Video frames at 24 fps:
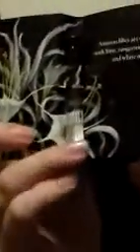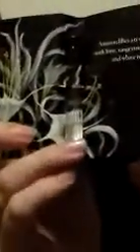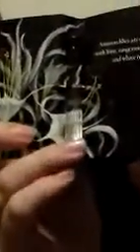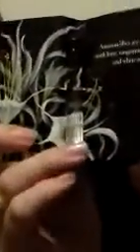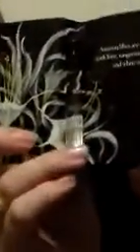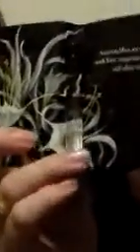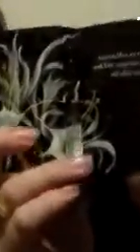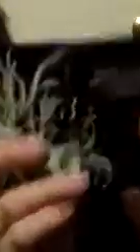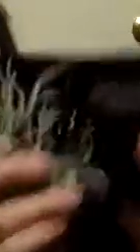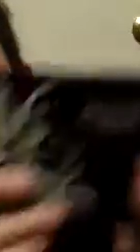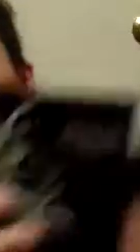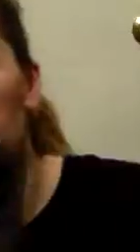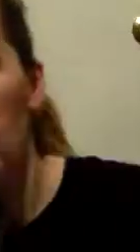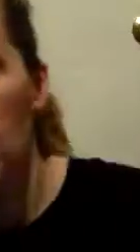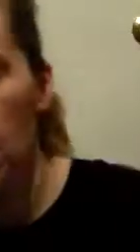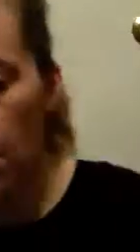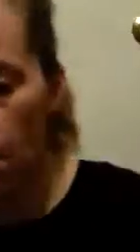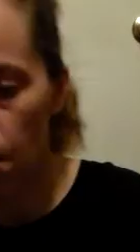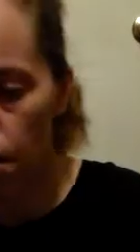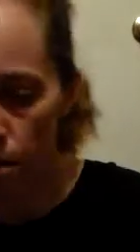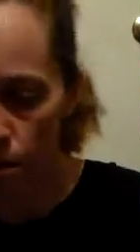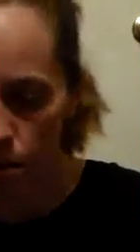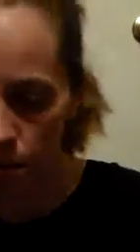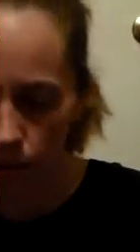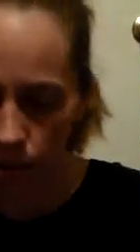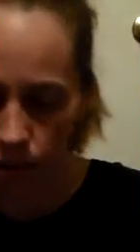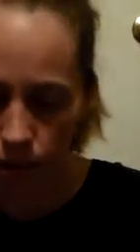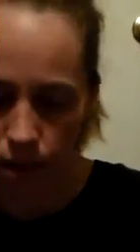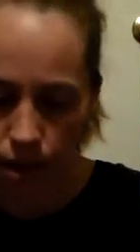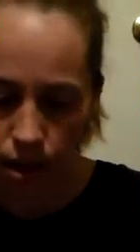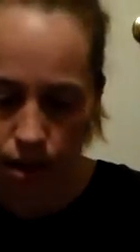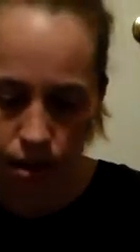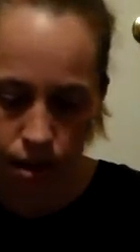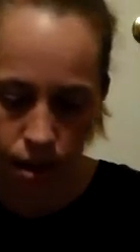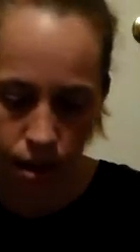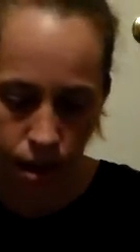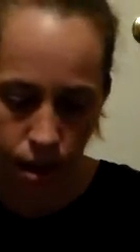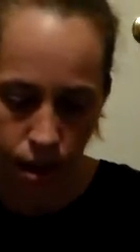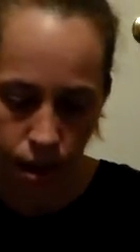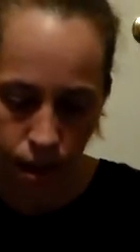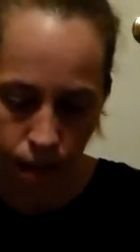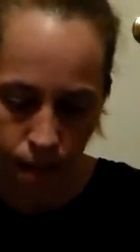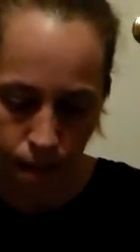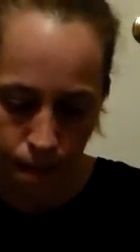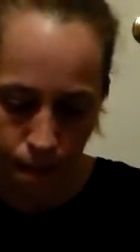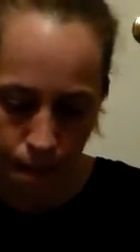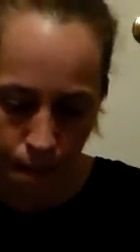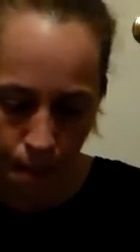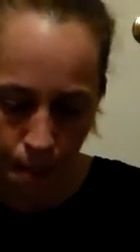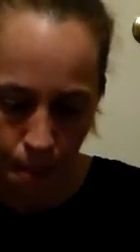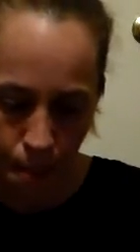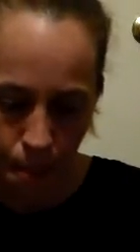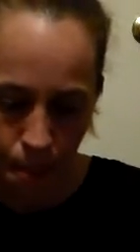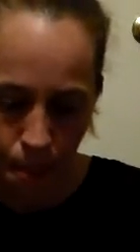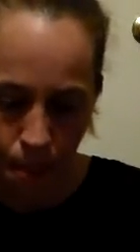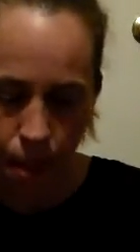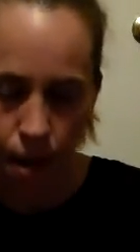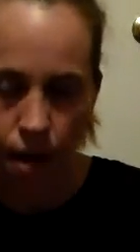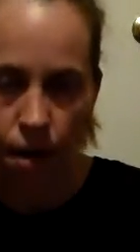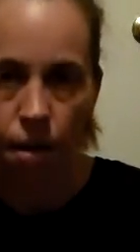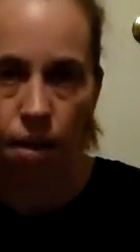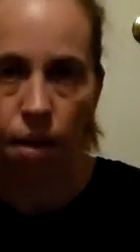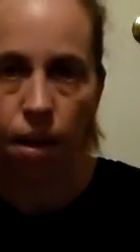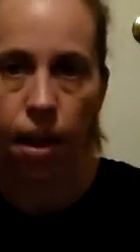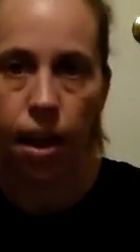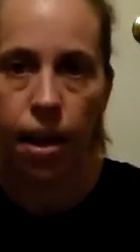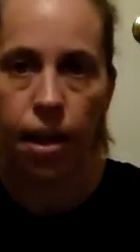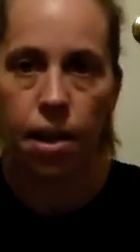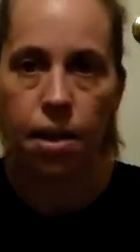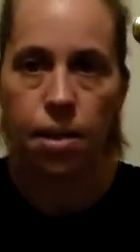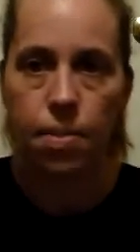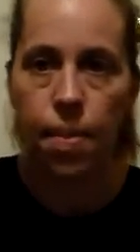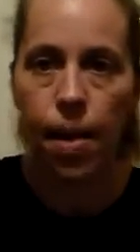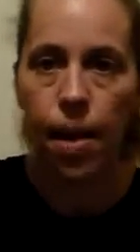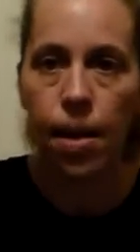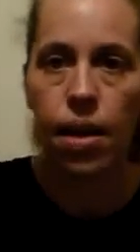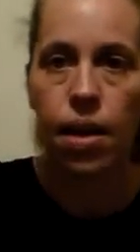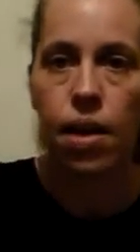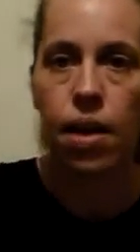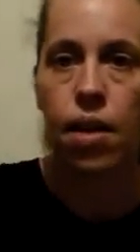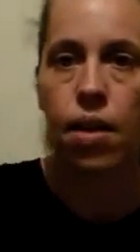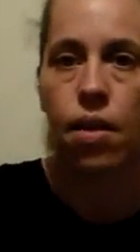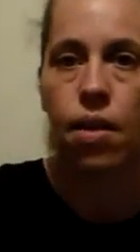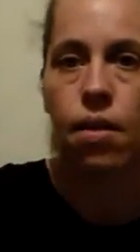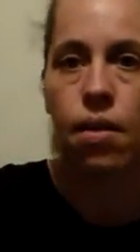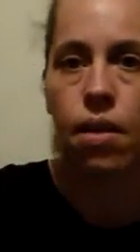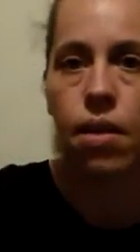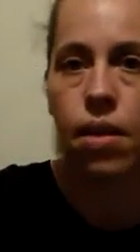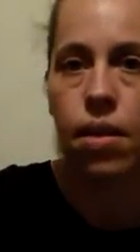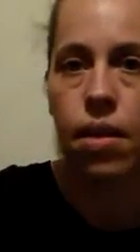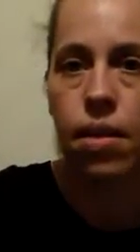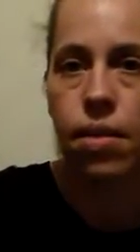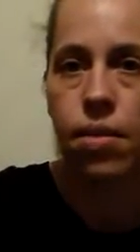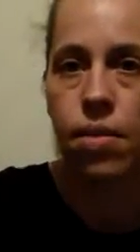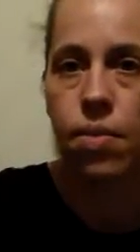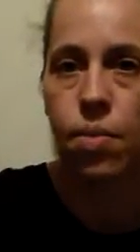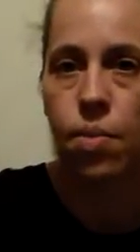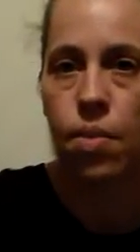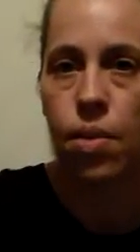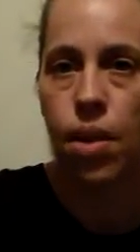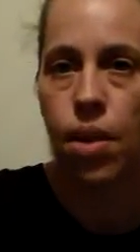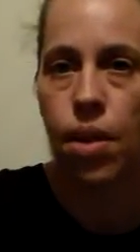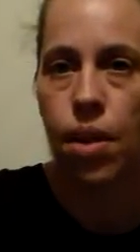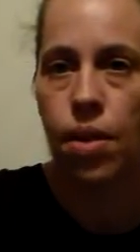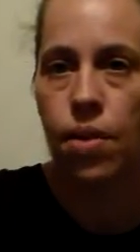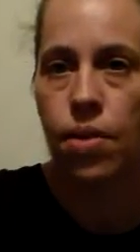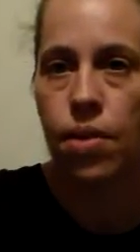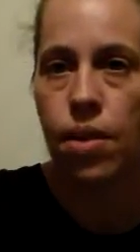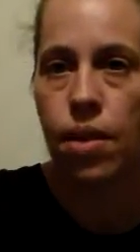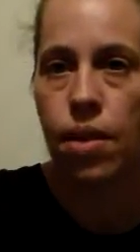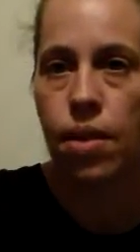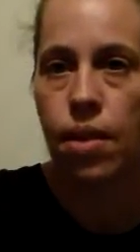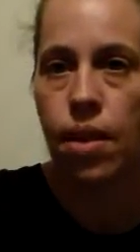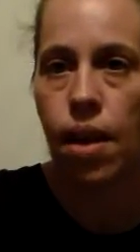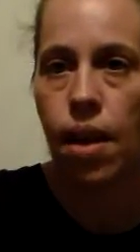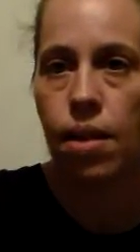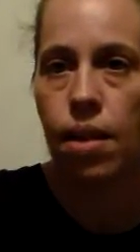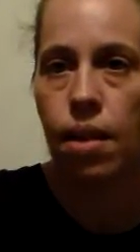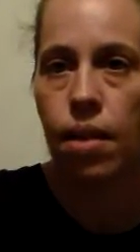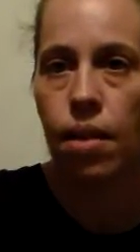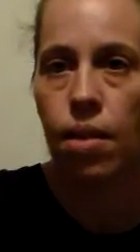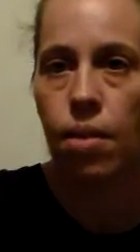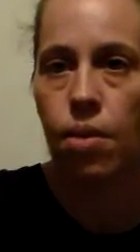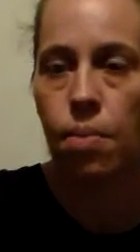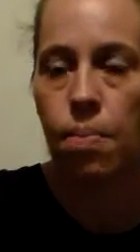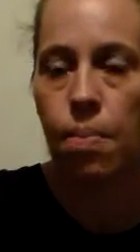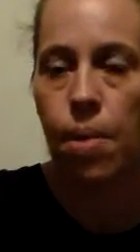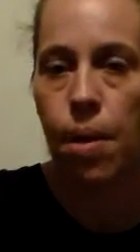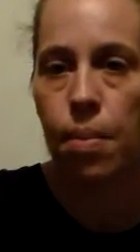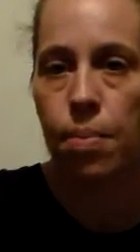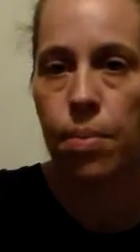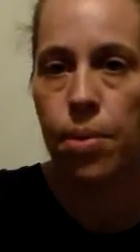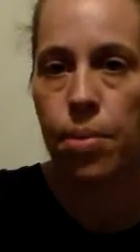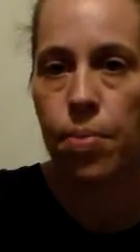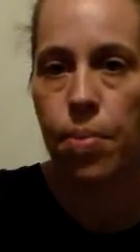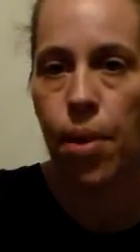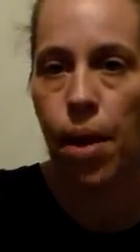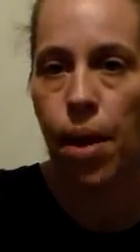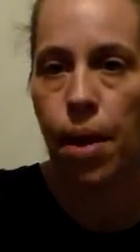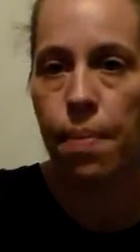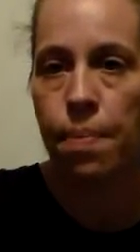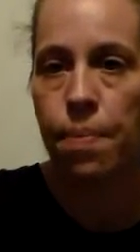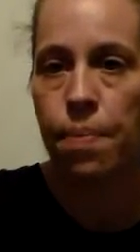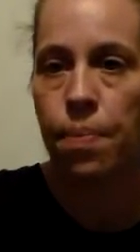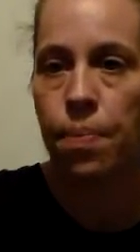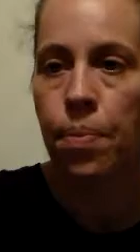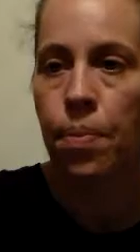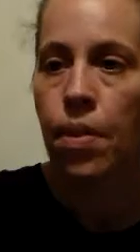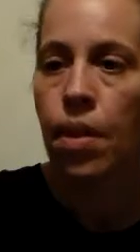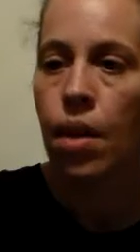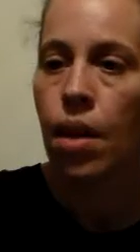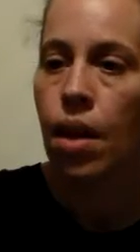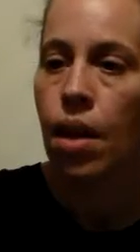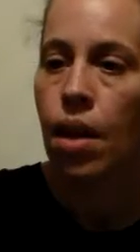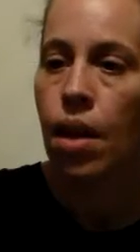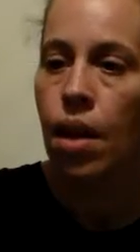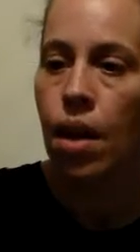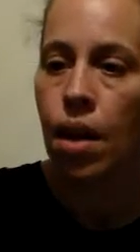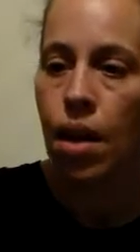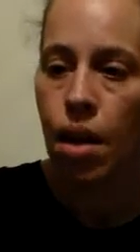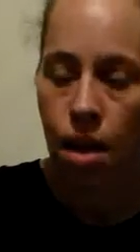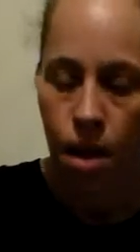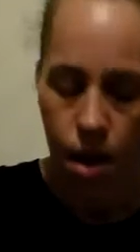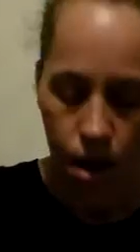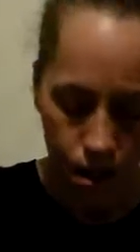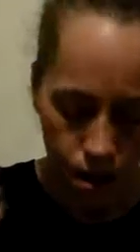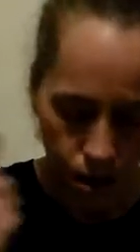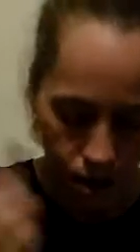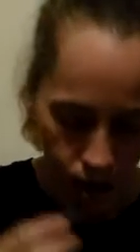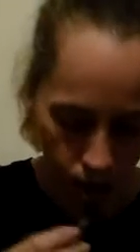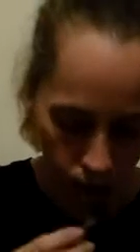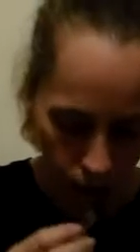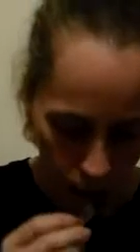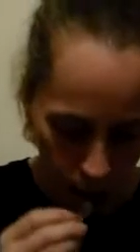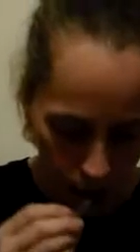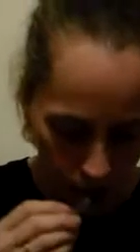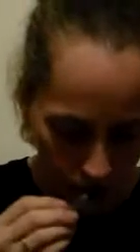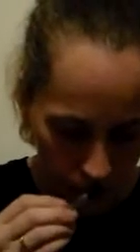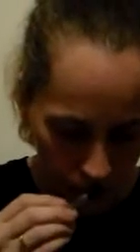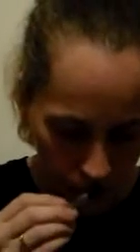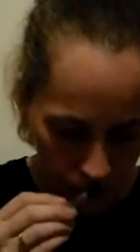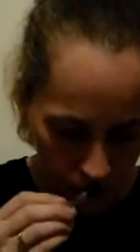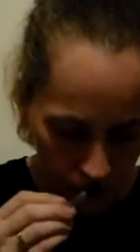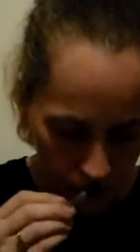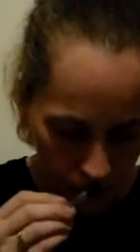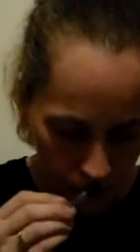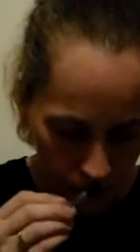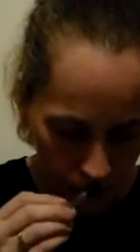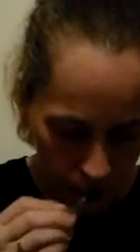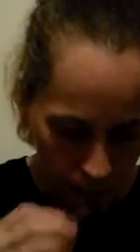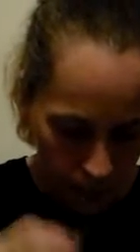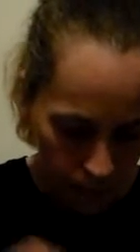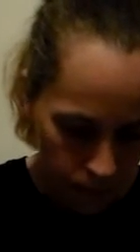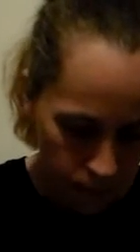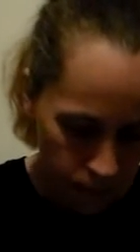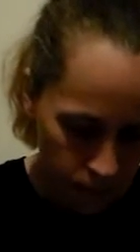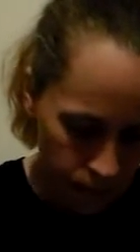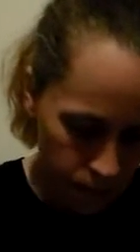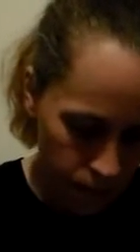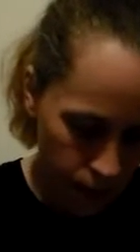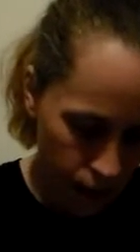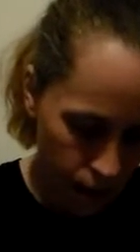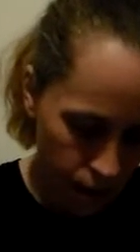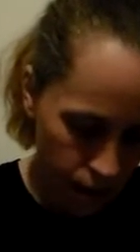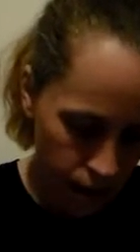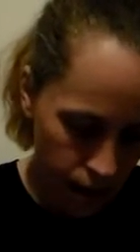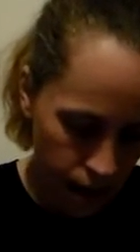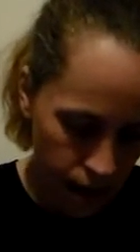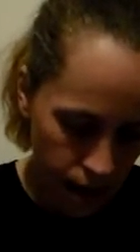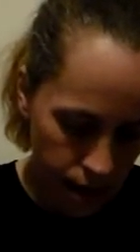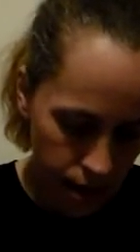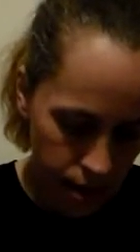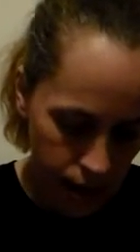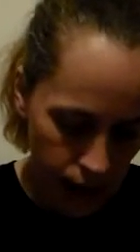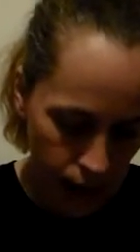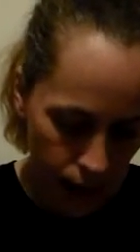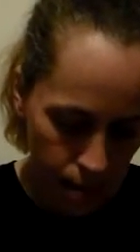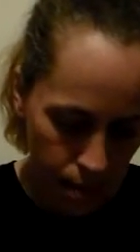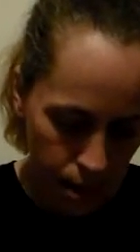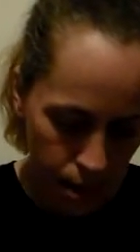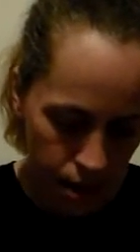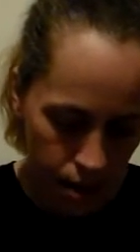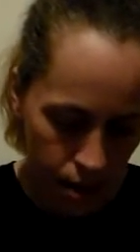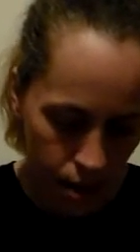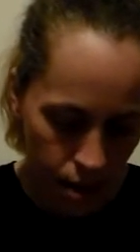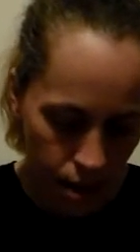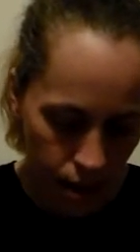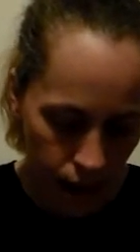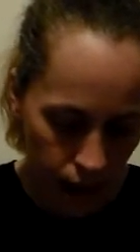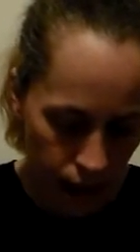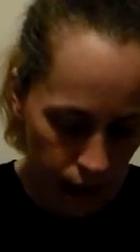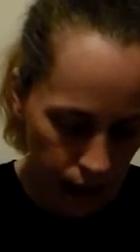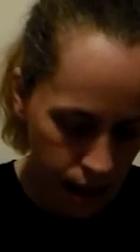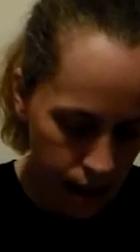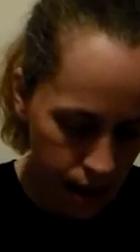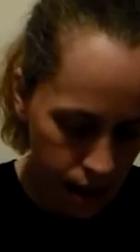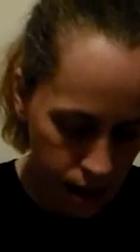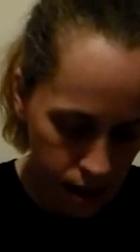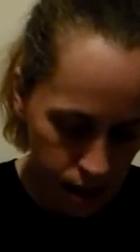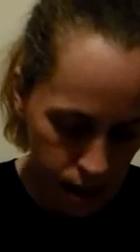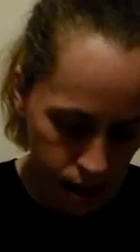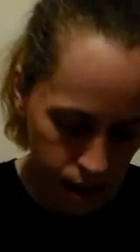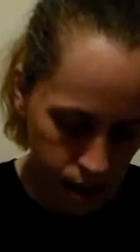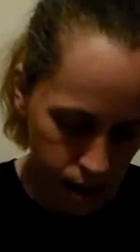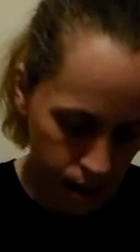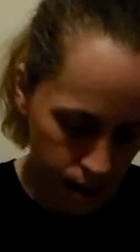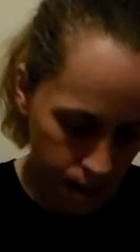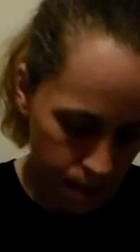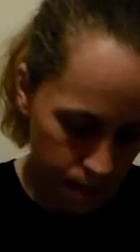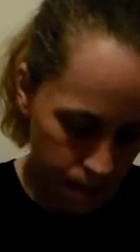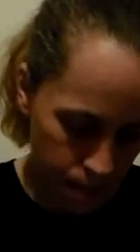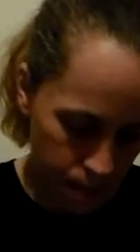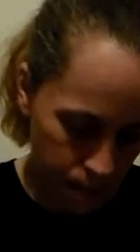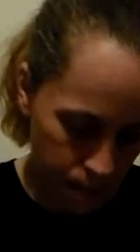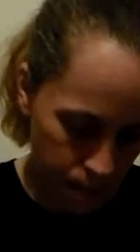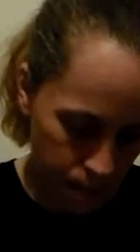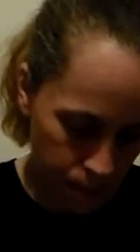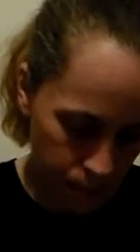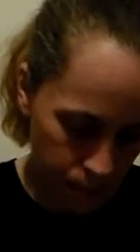squirt bottles there. I don't know if you can see that. I know the lighting's bad in here. It's one of those that's got the little pump spray. So, that is Amazon Lilies.